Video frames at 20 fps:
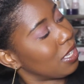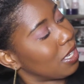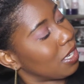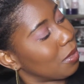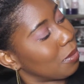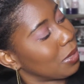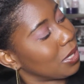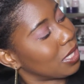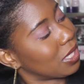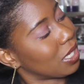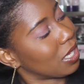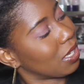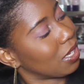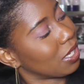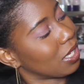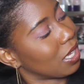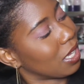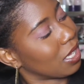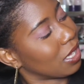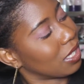Let me
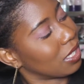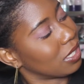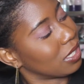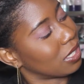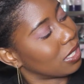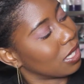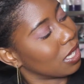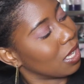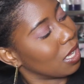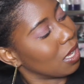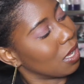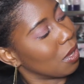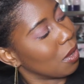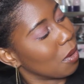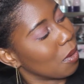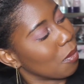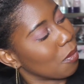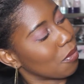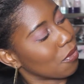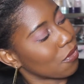tell y'all, this
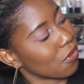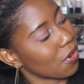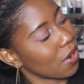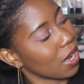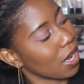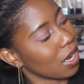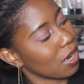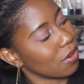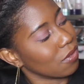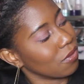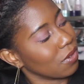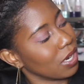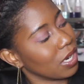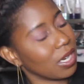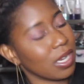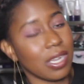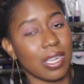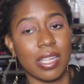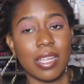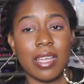brown
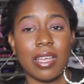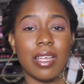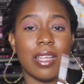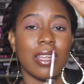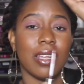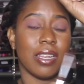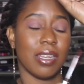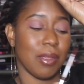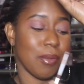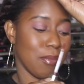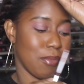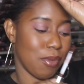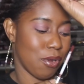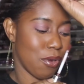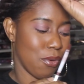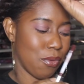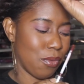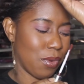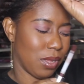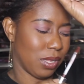right here,
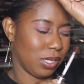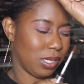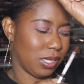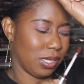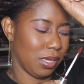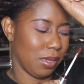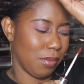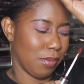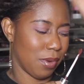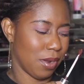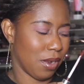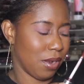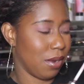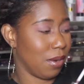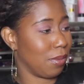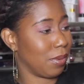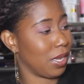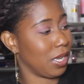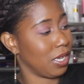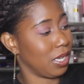Limbo was the
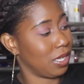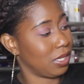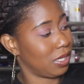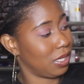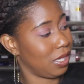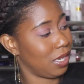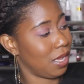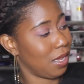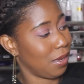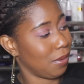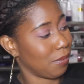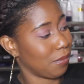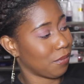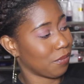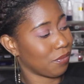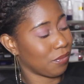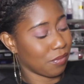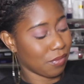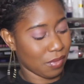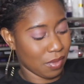bomb. Can y'all see that?
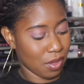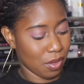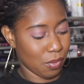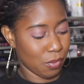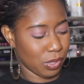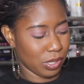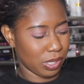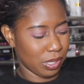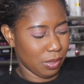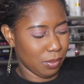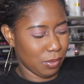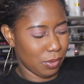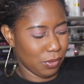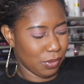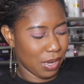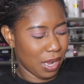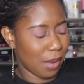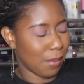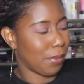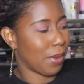Was Limbo
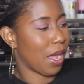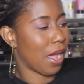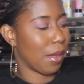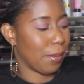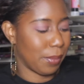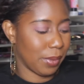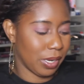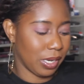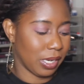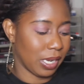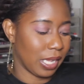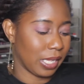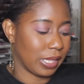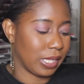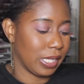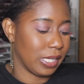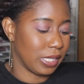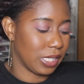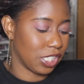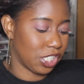not popping? Like,
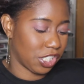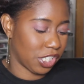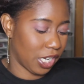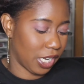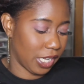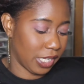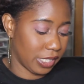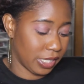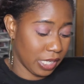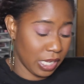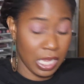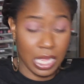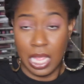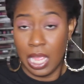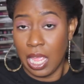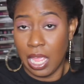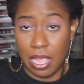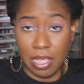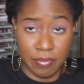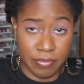these are shades,
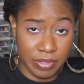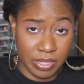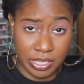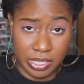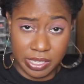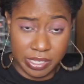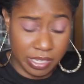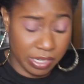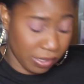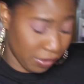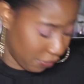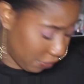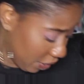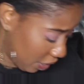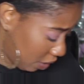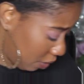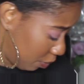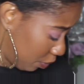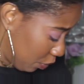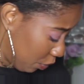if they're still
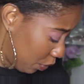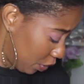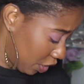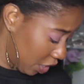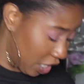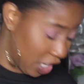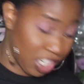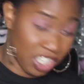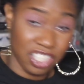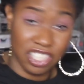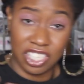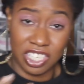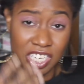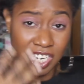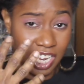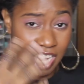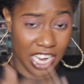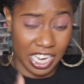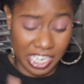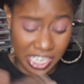available and you're interested
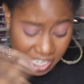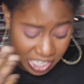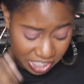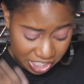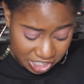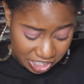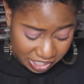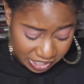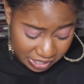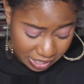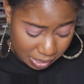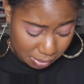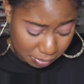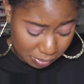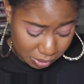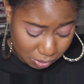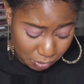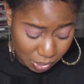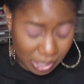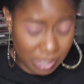in any of the shades that I'm
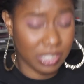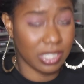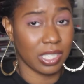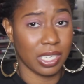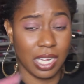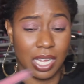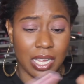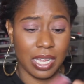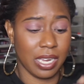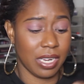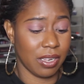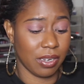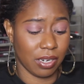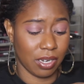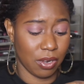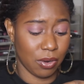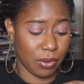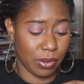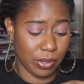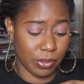swatching, go ahead and
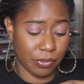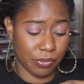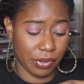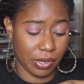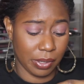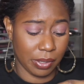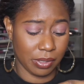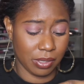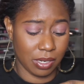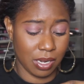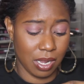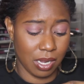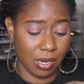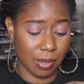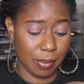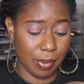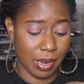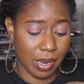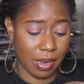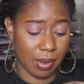go over to
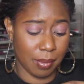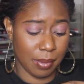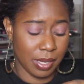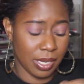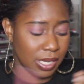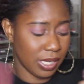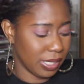ColourPop.